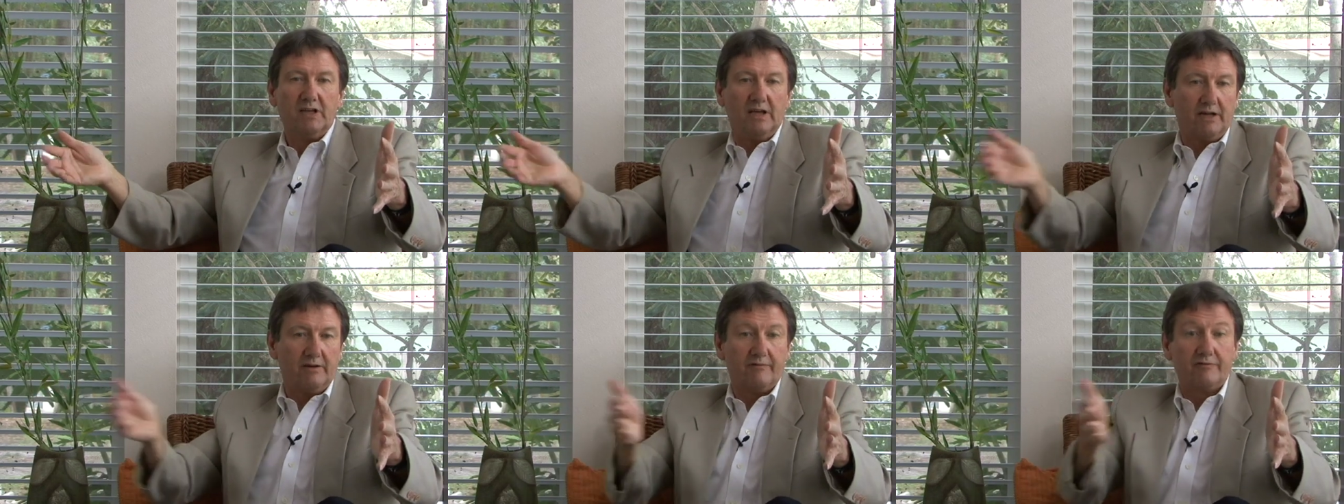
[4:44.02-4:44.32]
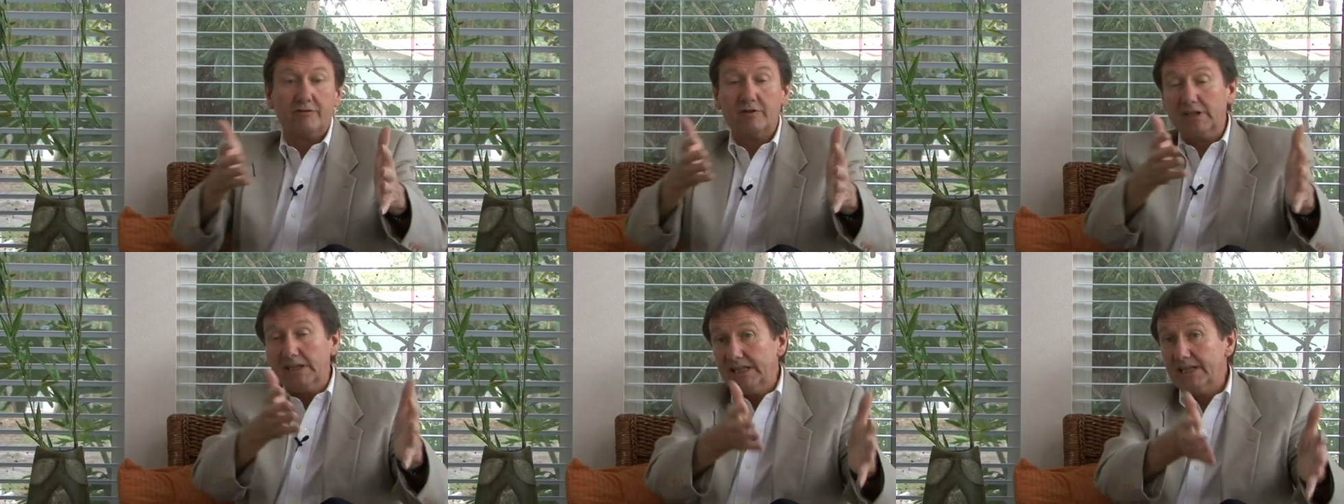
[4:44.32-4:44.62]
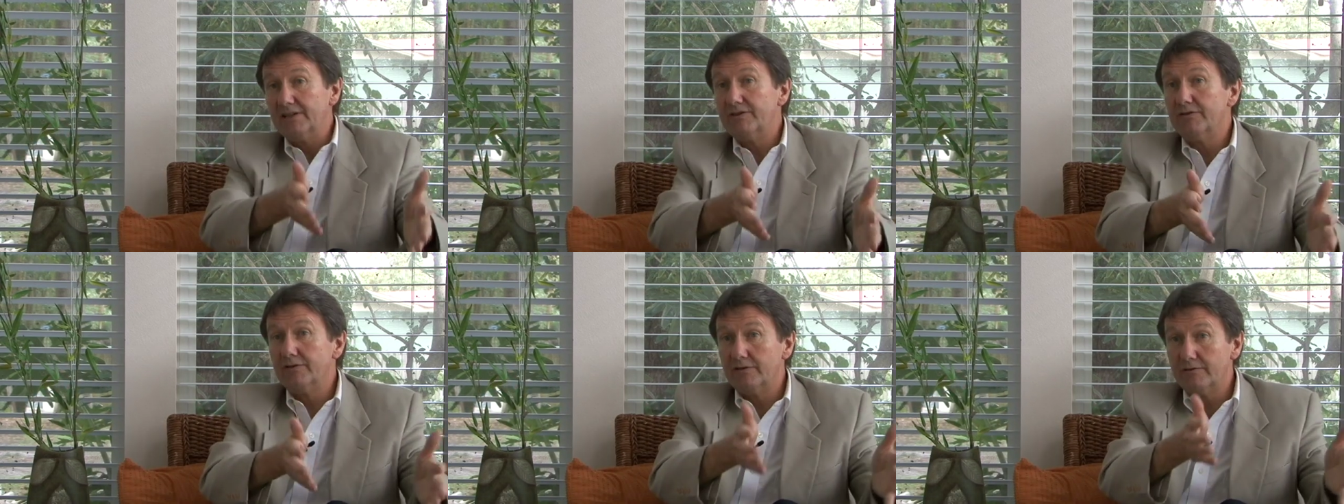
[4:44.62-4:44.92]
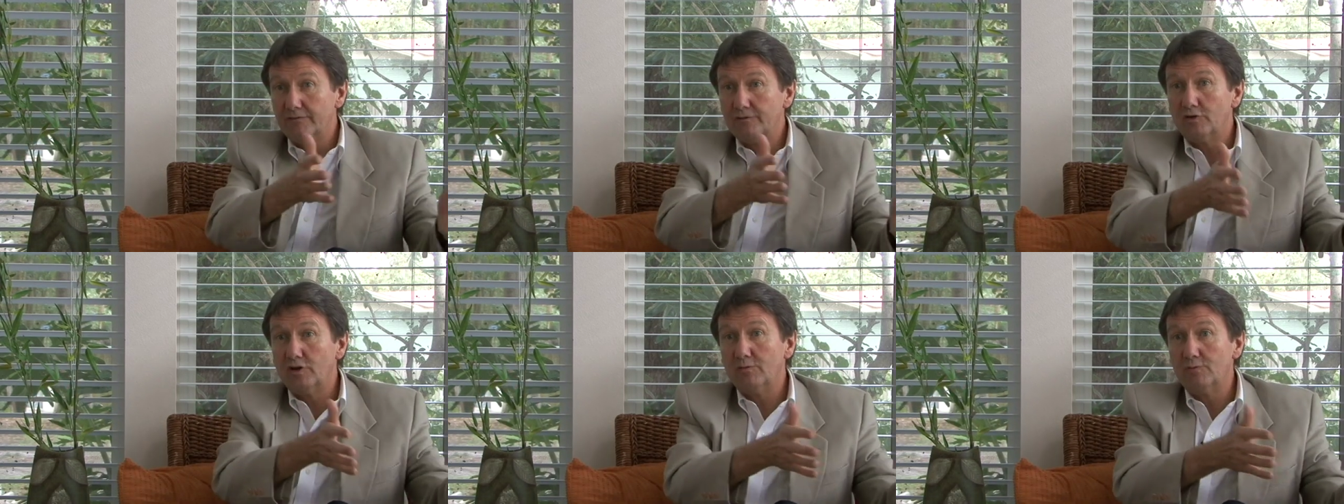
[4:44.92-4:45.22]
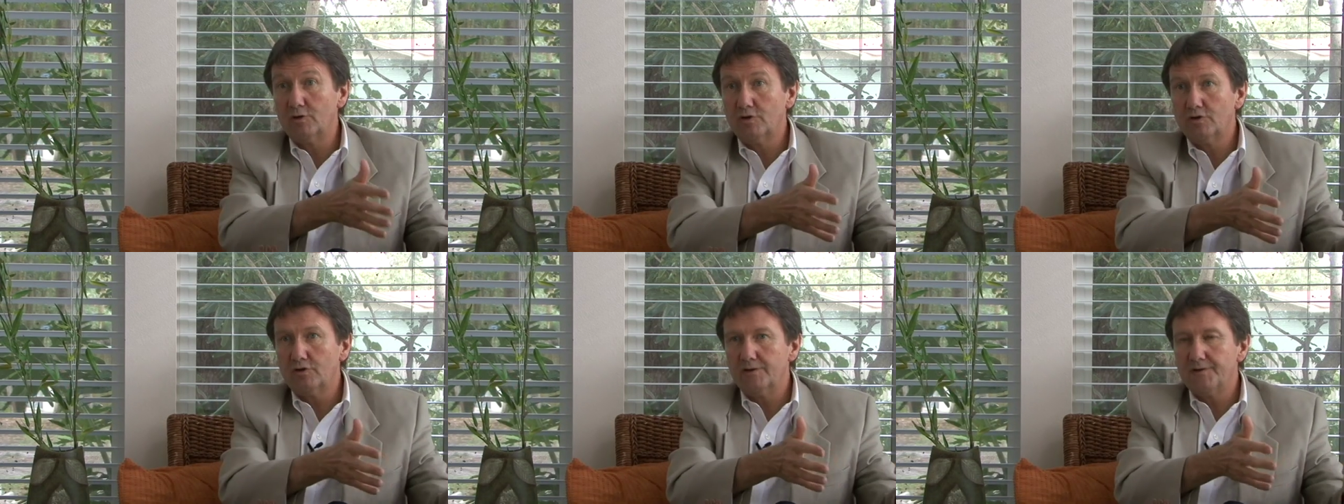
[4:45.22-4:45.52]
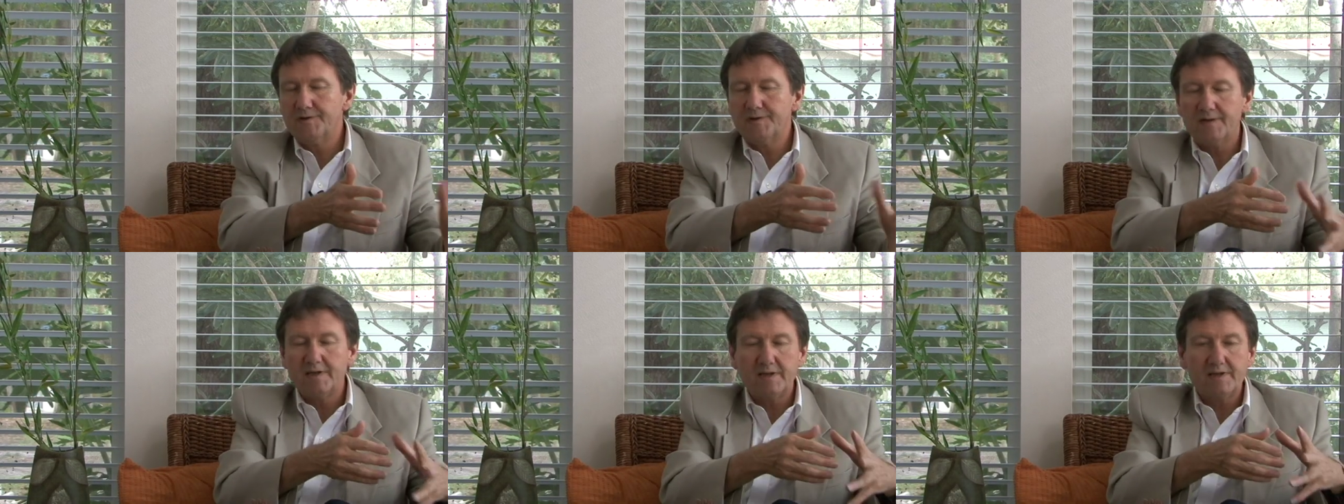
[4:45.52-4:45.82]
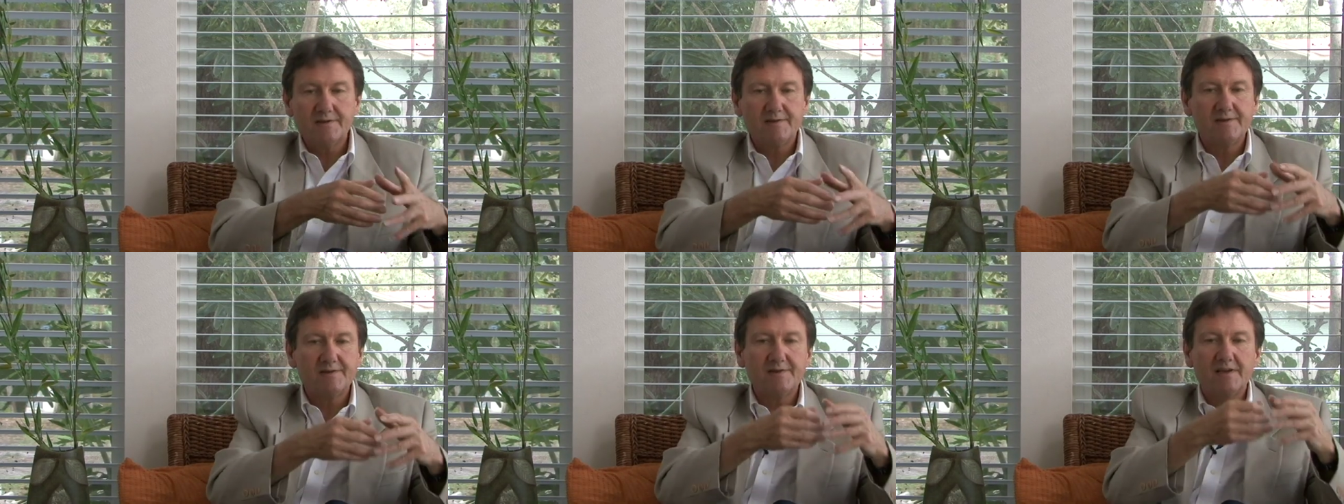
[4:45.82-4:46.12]
And for a leader in a formal
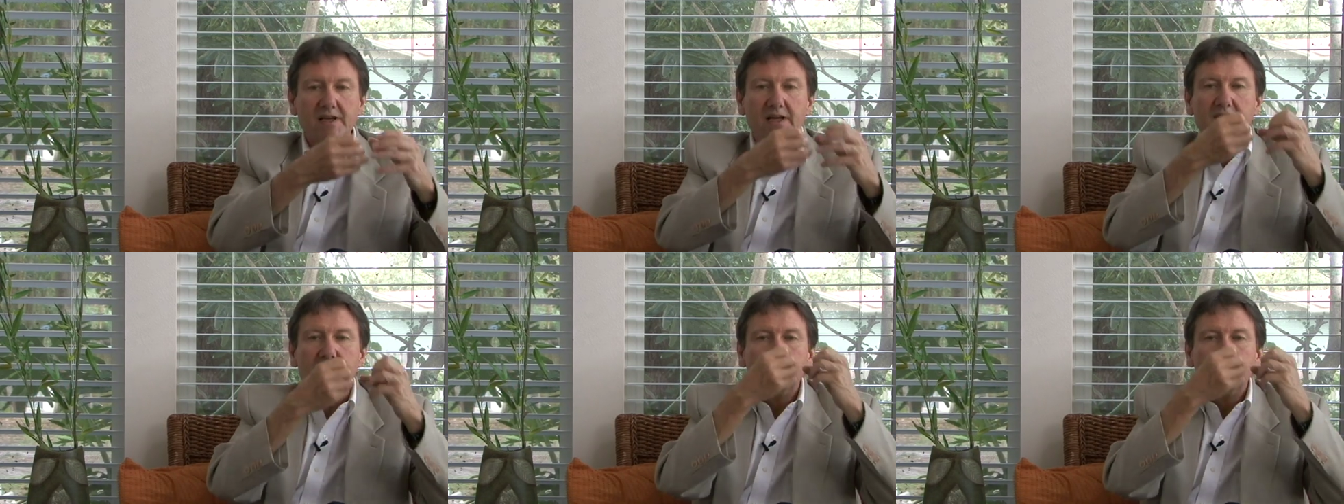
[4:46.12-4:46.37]
context is,